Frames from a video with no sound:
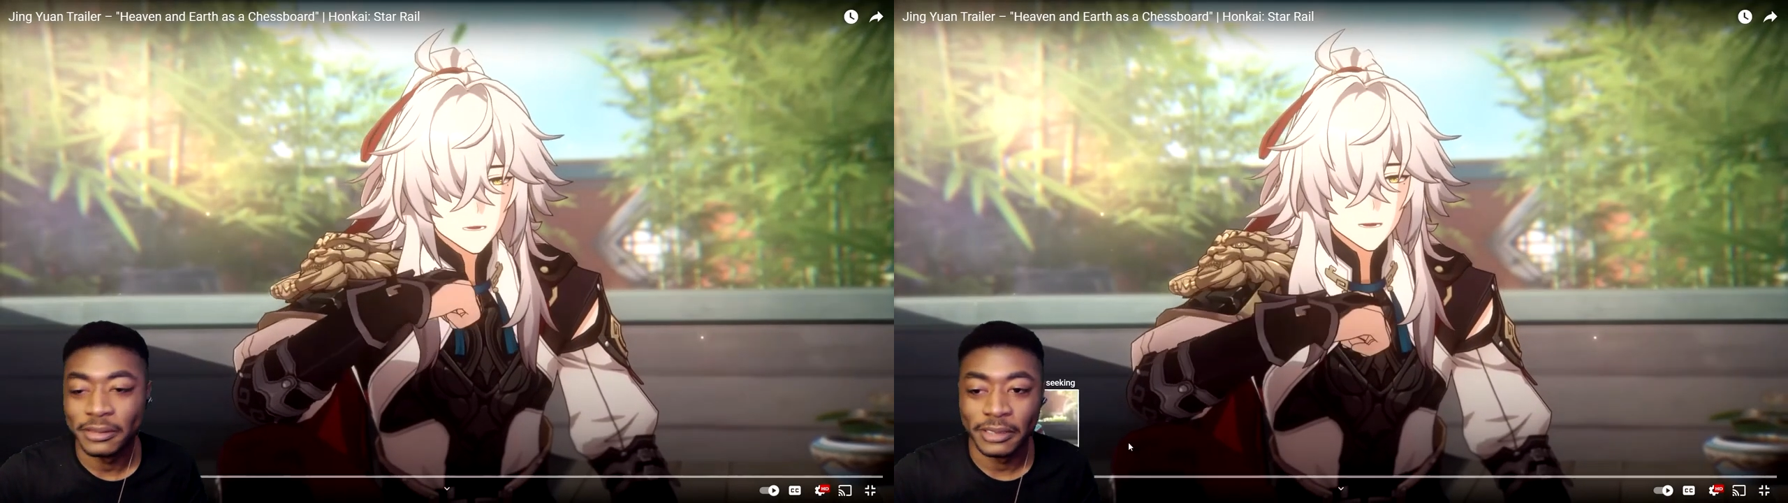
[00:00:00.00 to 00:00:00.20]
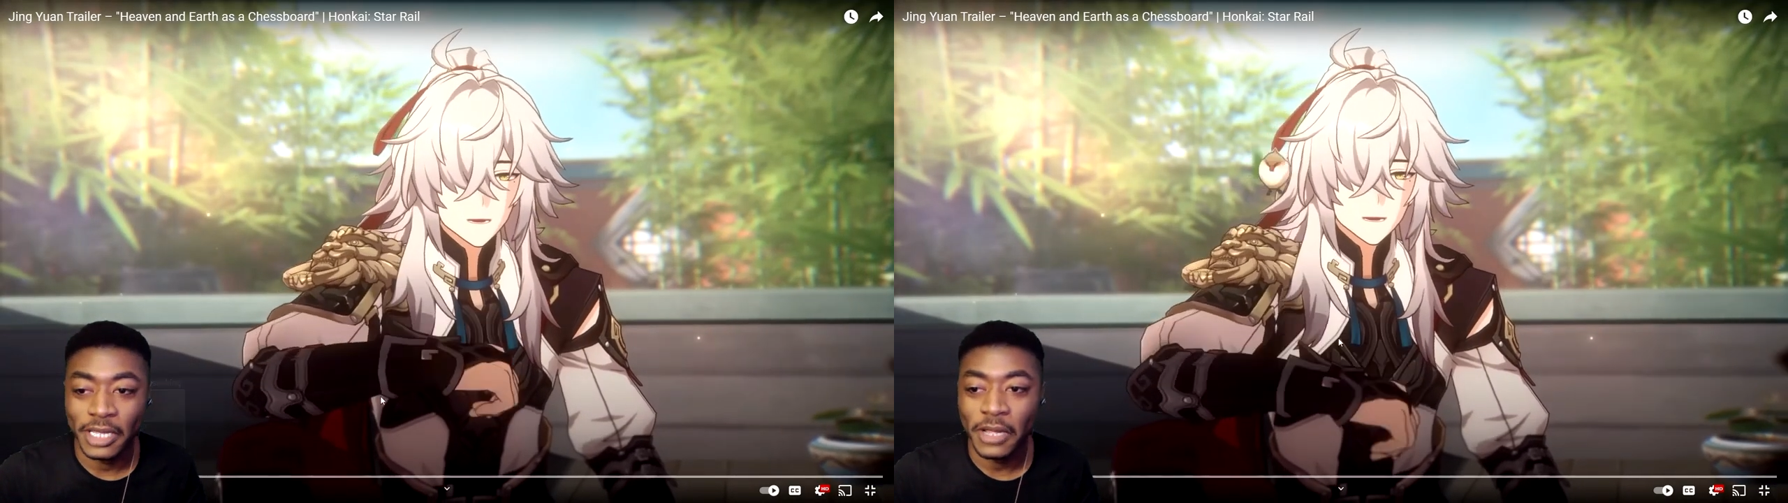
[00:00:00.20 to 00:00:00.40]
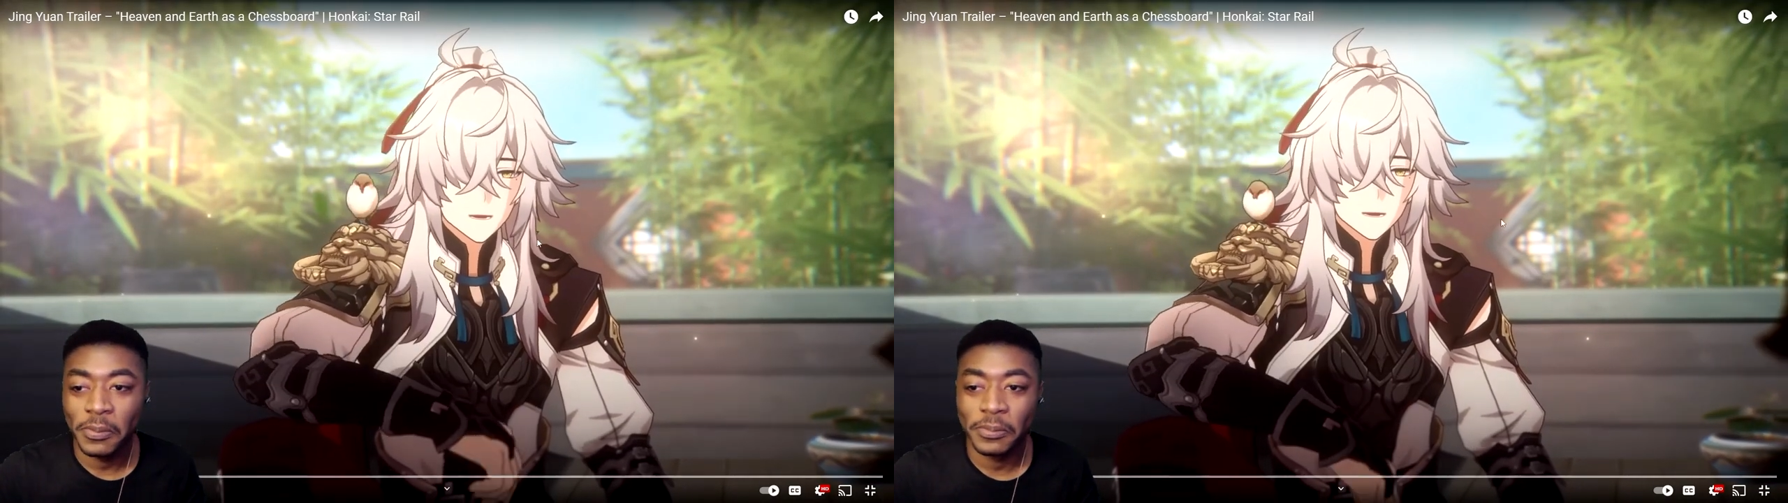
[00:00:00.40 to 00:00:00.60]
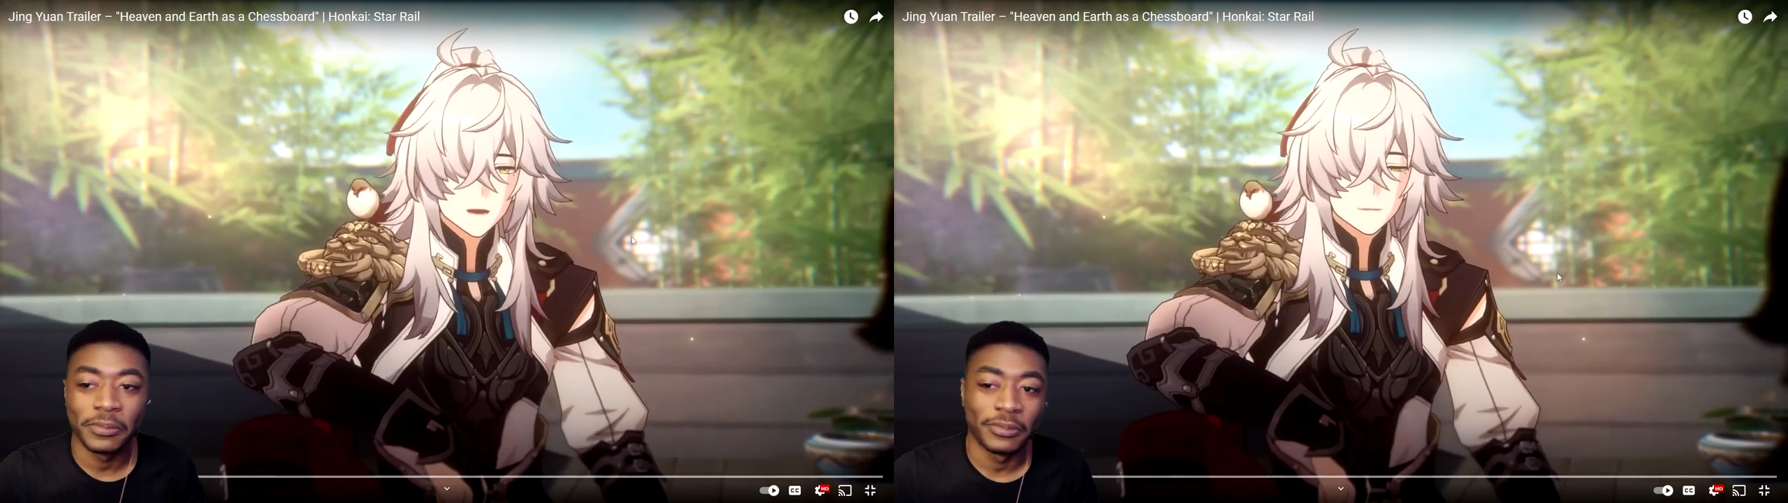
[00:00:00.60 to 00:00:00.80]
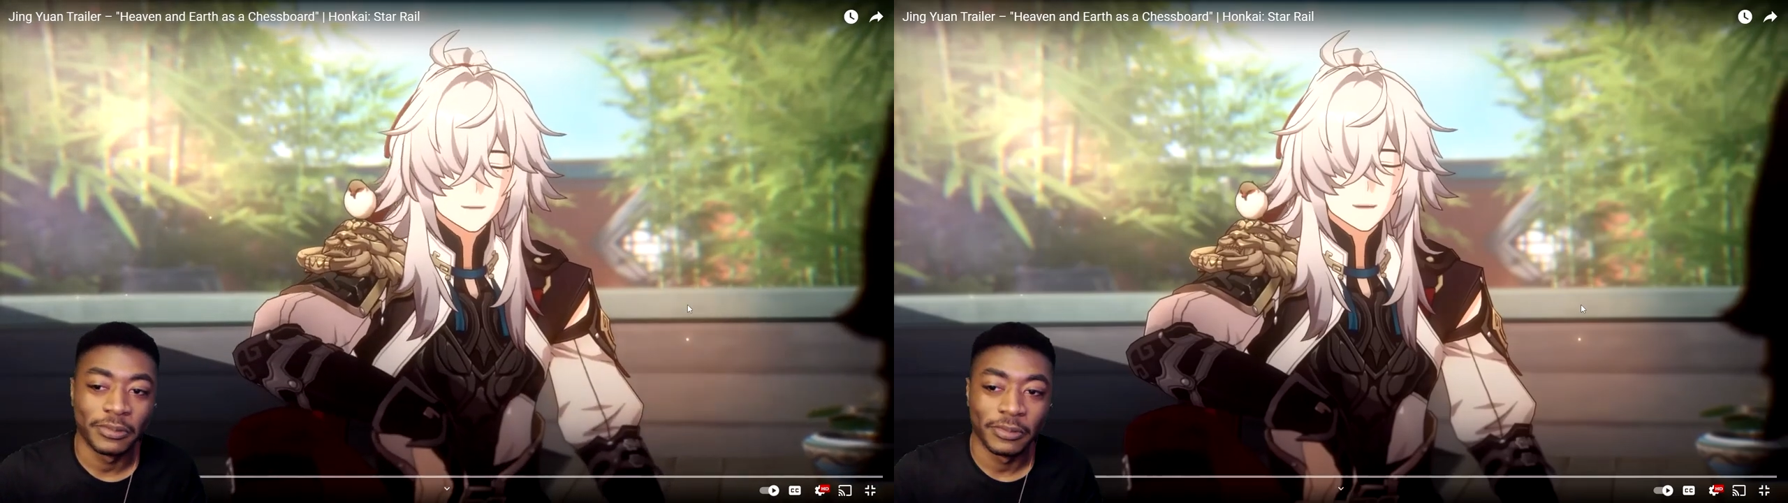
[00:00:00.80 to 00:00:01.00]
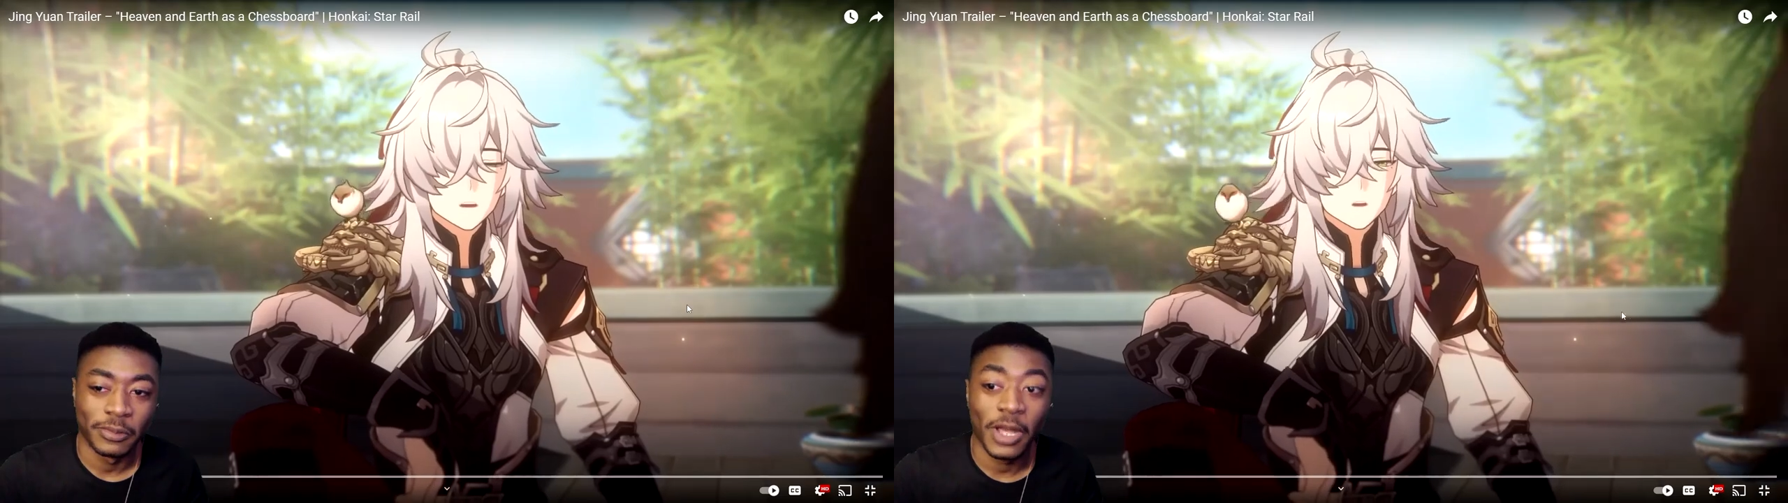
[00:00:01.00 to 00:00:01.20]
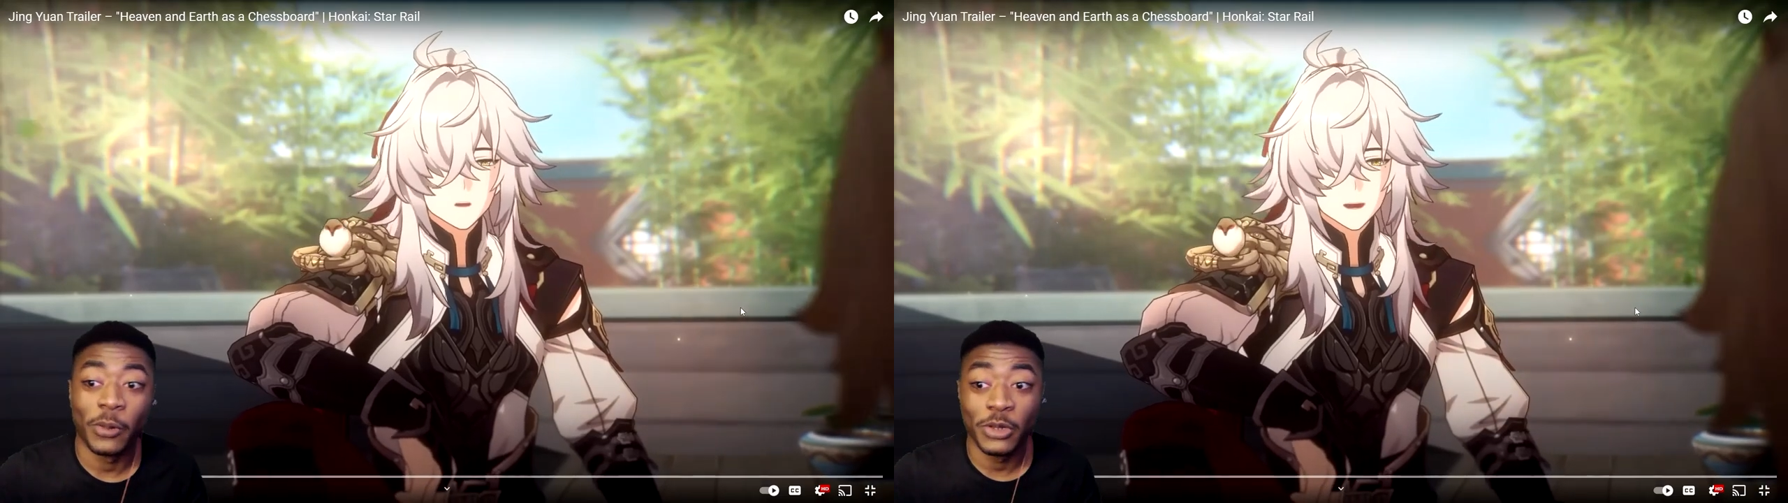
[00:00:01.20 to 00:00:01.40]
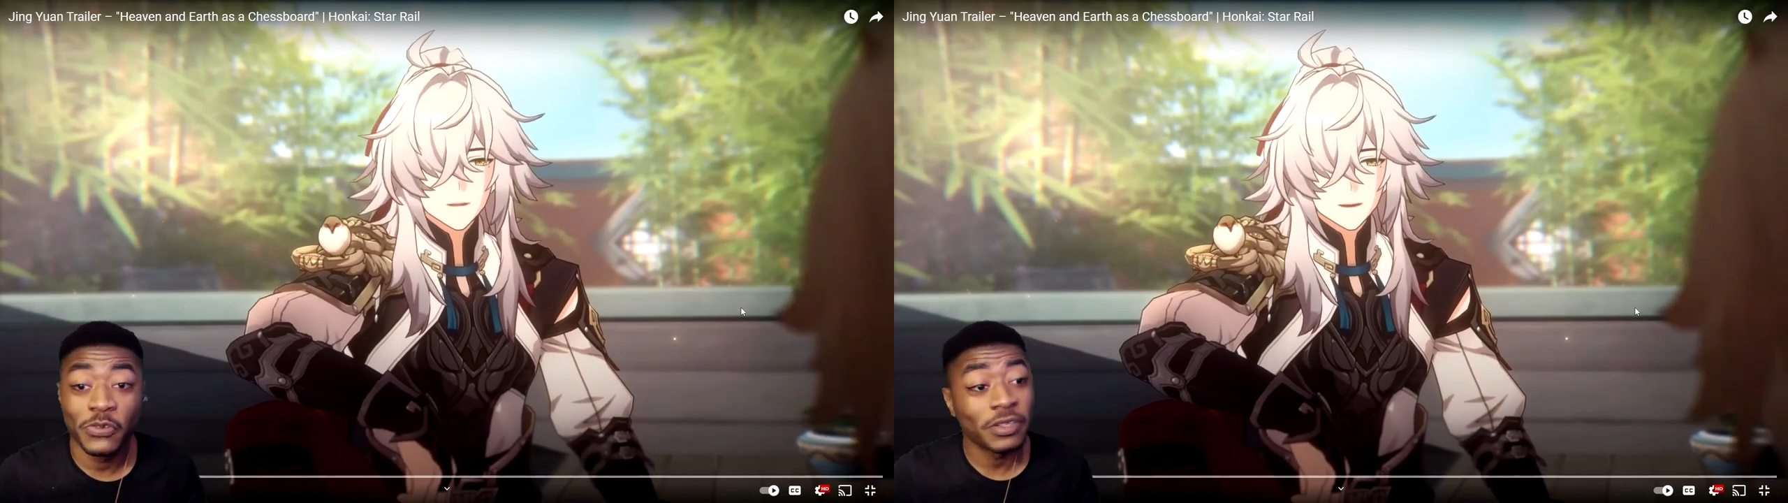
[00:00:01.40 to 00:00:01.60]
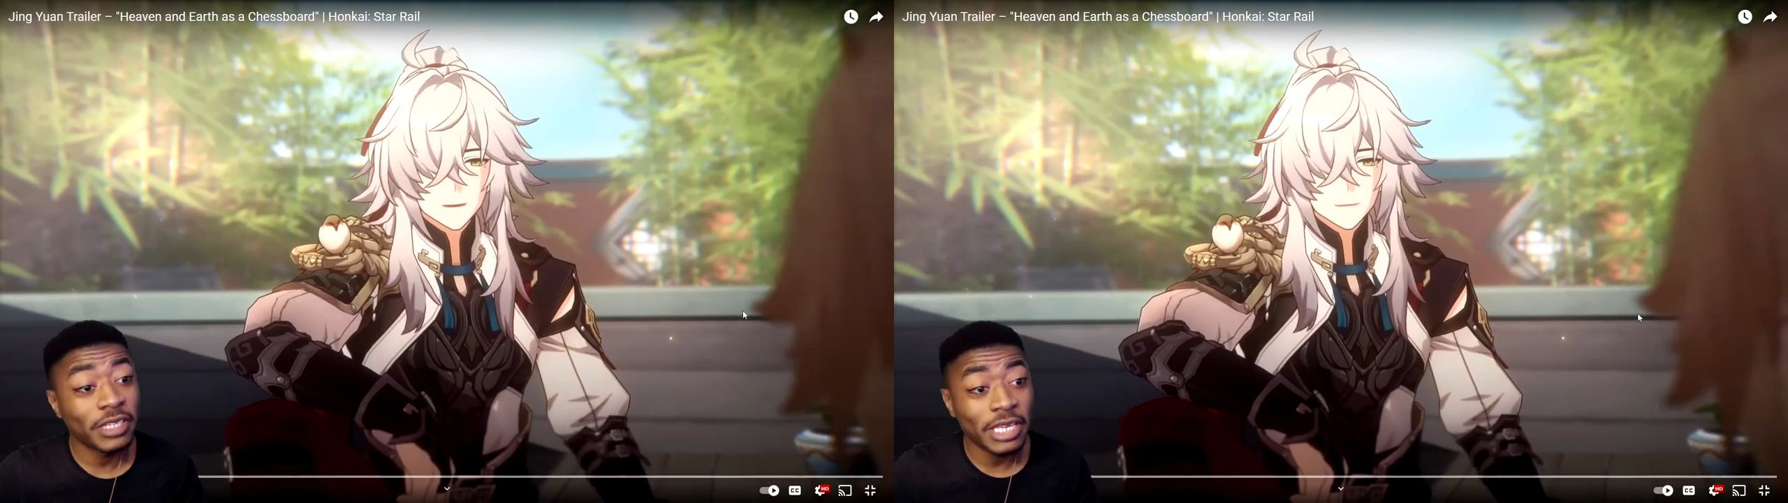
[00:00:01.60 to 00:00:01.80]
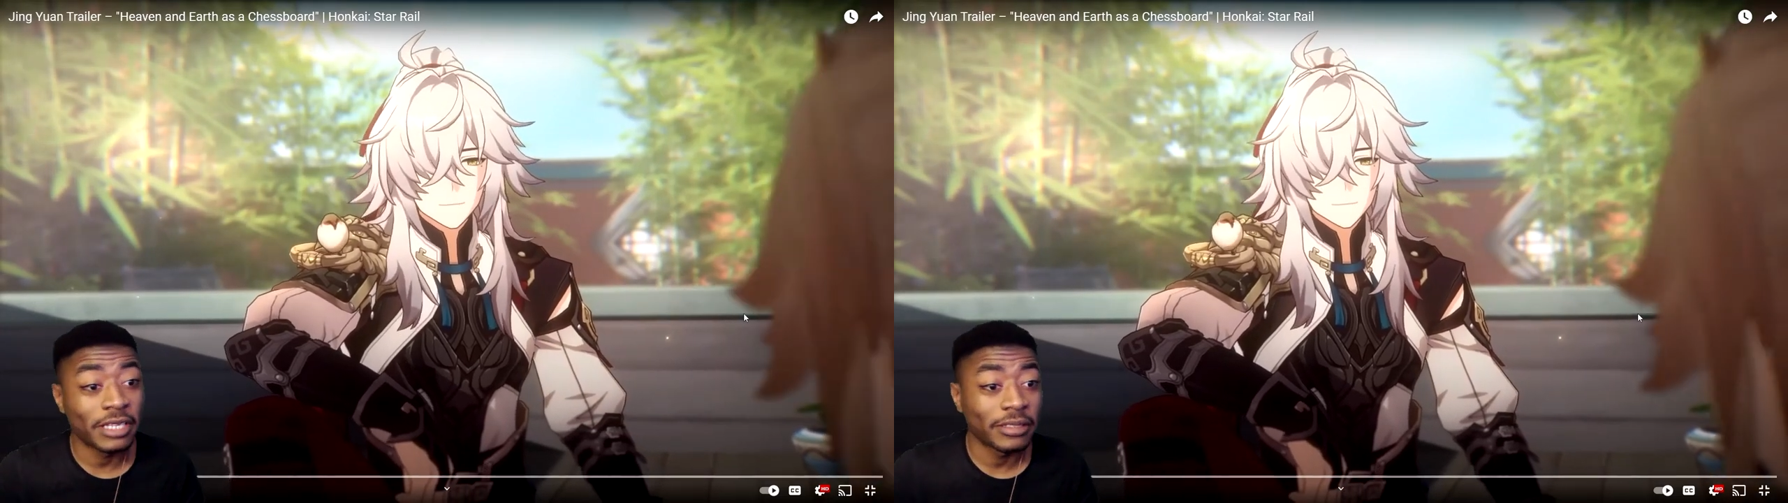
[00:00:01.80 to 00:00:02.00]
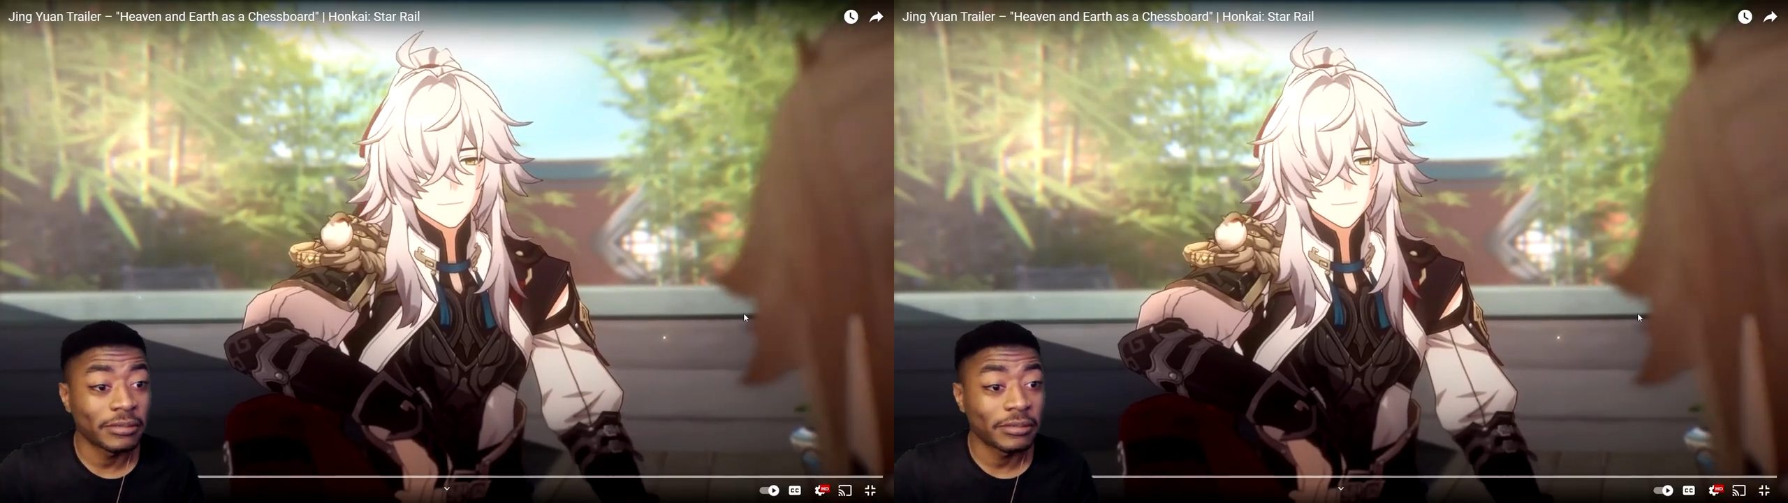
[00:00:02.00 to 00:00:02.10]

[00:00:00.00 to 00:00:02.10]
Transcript: Yep. Well, when you forget it,